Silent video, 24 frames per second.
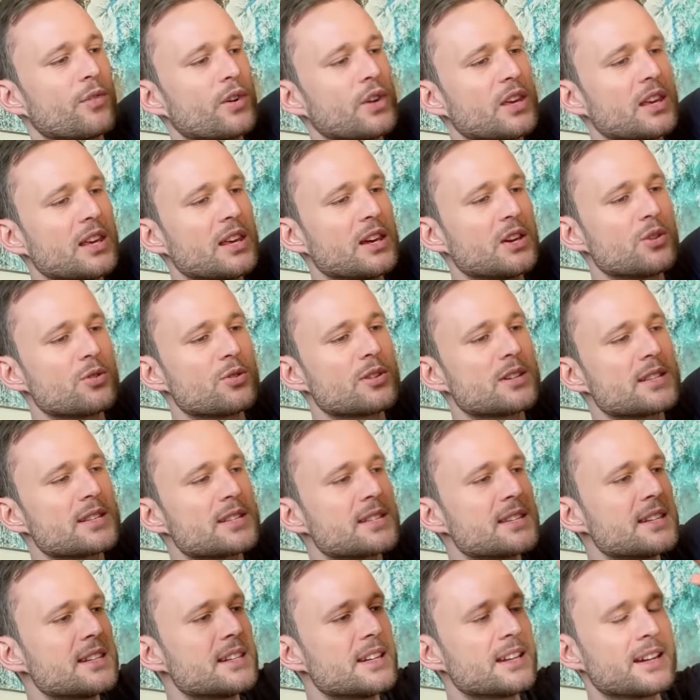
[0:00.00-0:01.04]
here, you can
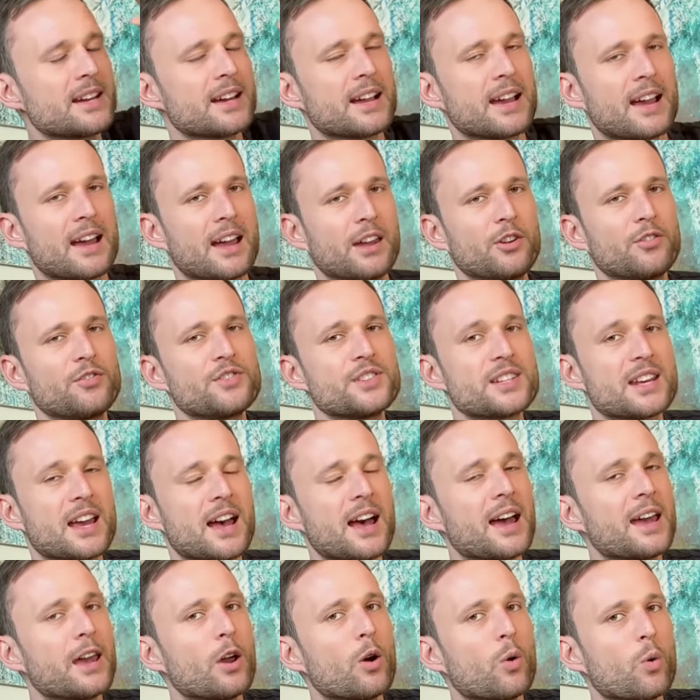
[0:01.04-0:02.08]
see that I kind of
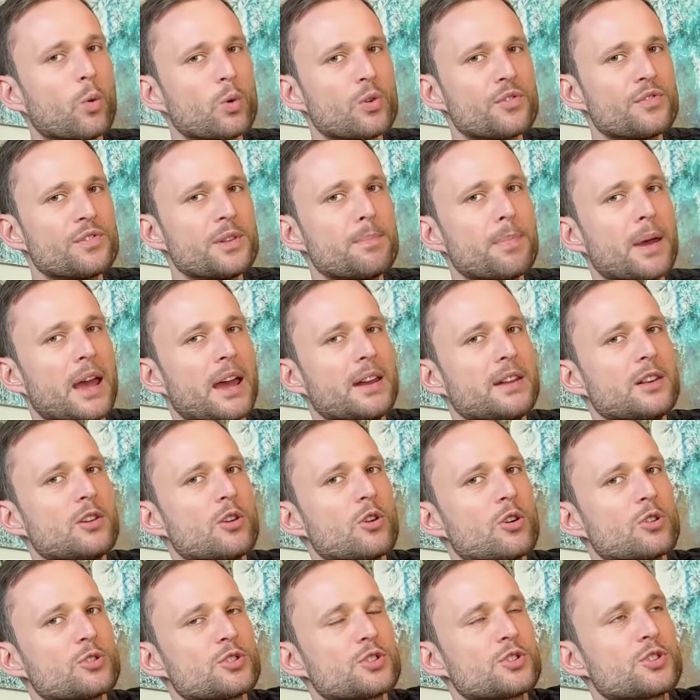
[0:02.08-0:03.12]
tie all of the
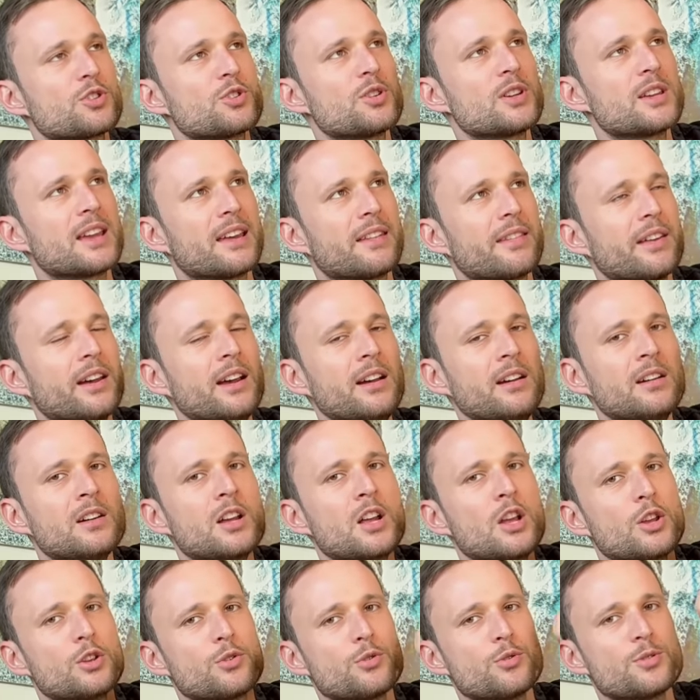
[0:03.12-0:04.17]
petioles together
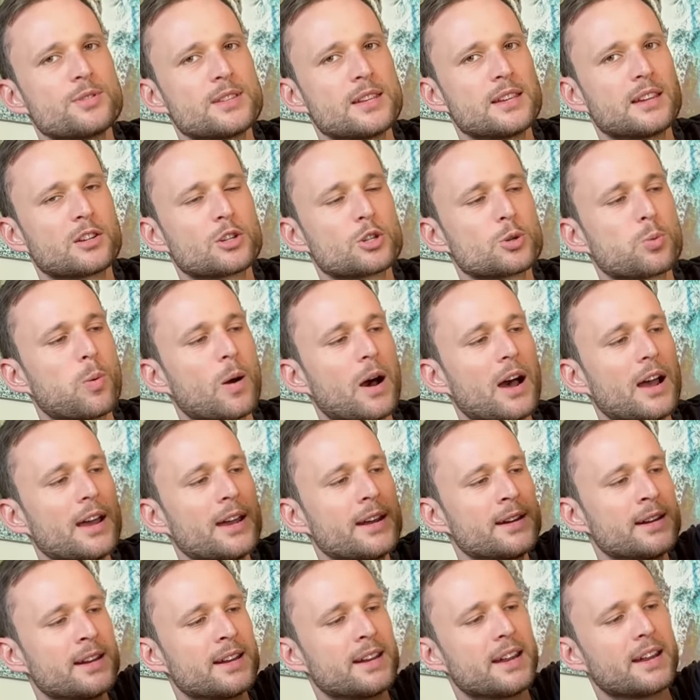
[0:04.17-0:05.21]
using
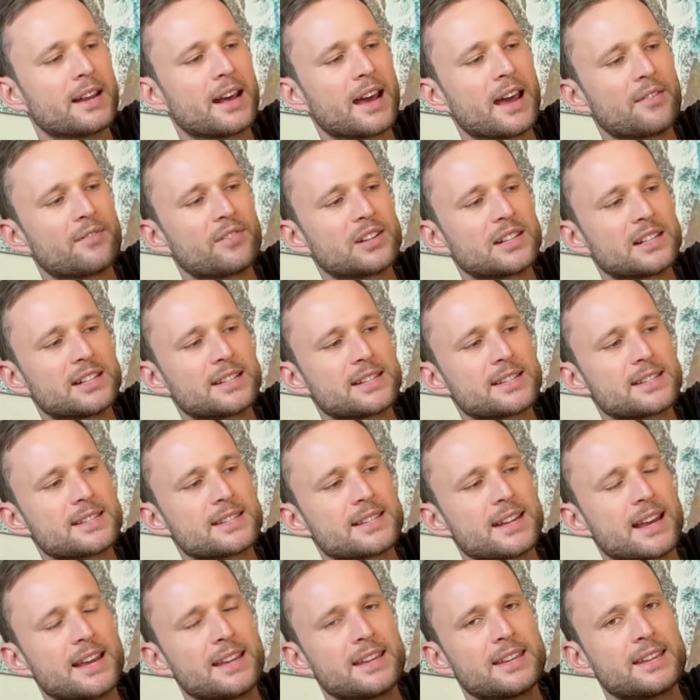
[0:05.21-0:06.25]
twine. And then I have a little
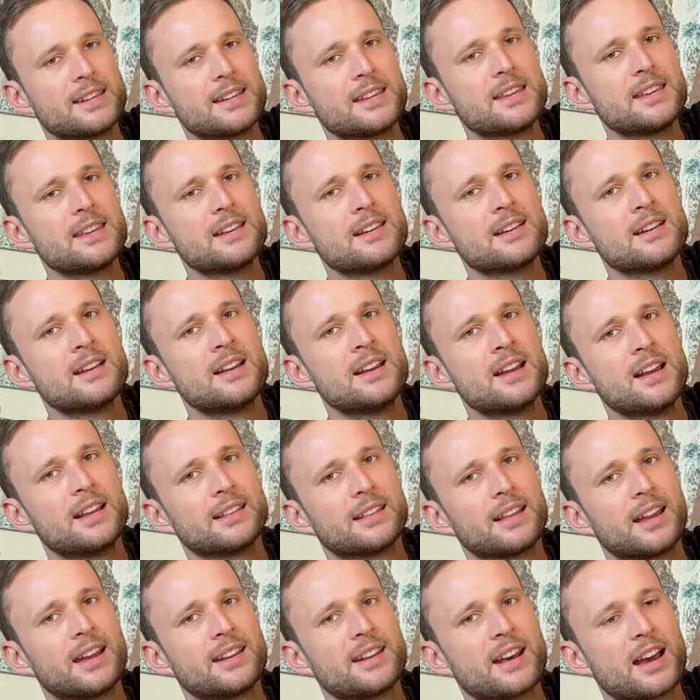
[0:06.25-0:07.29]
stake in here
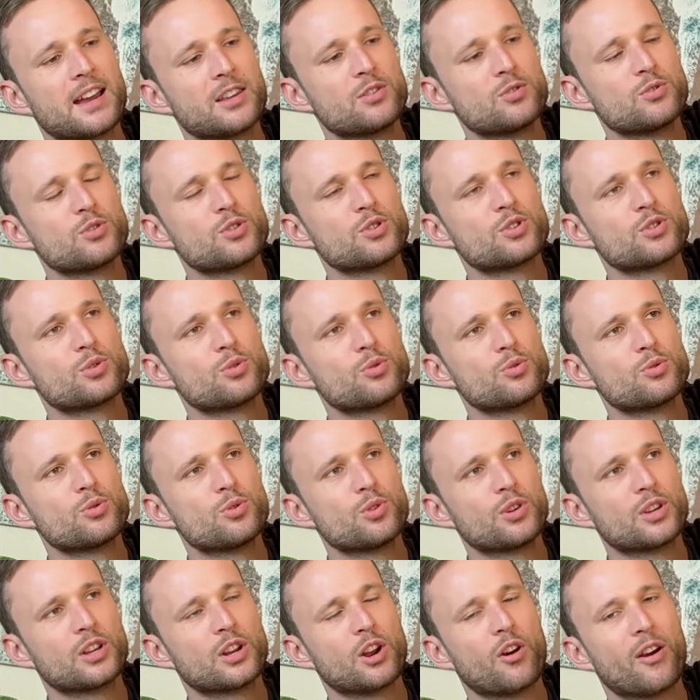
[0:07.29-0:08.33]
that I used
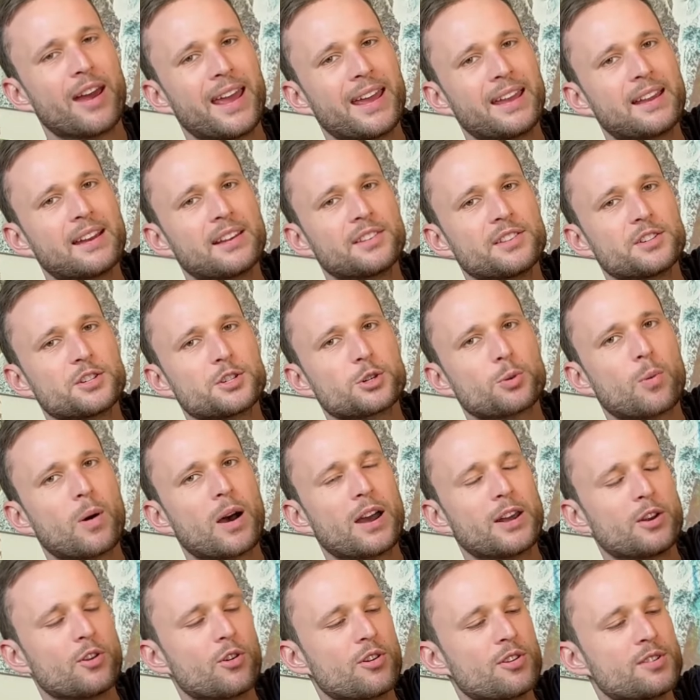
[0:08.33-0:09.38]
to, you know, anchor the
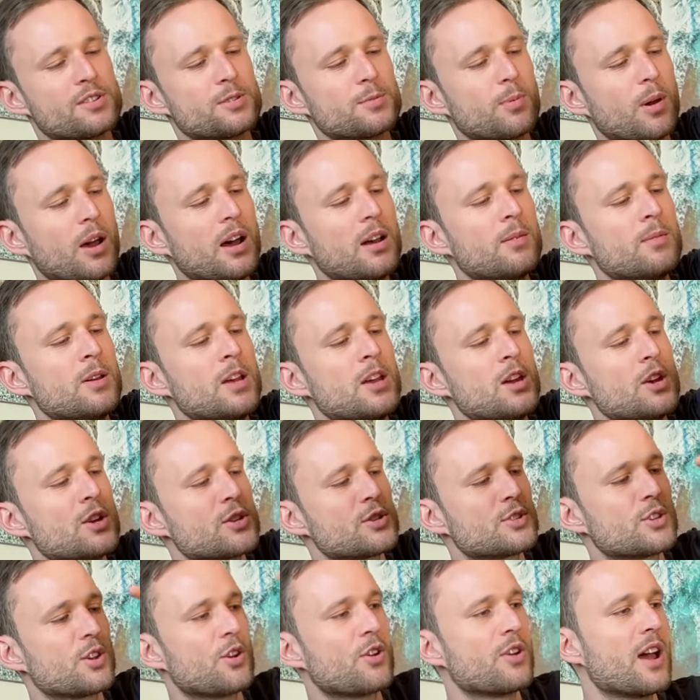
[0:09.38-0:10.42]
twine on as well.
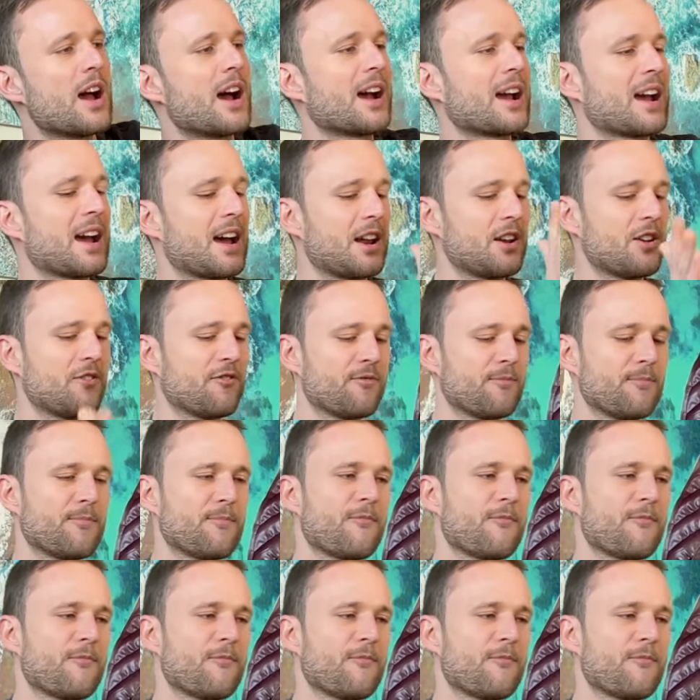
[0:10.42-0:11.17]
So I kind of